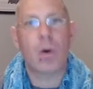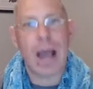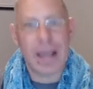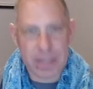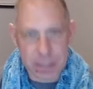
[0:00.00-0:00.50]
I
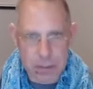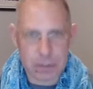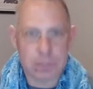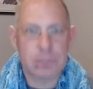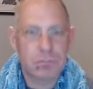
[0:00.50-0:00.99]
can
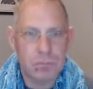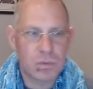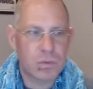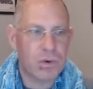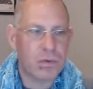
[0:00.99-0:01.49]

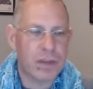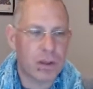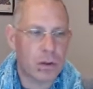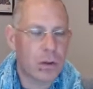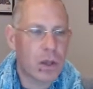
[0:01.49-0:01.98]

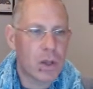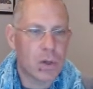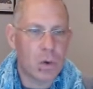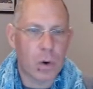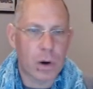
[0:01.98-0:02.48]
fulfill
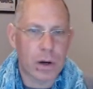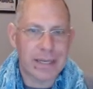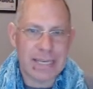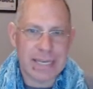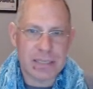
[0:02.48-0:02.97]
your
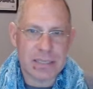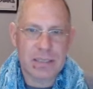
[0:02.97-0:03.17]
needs.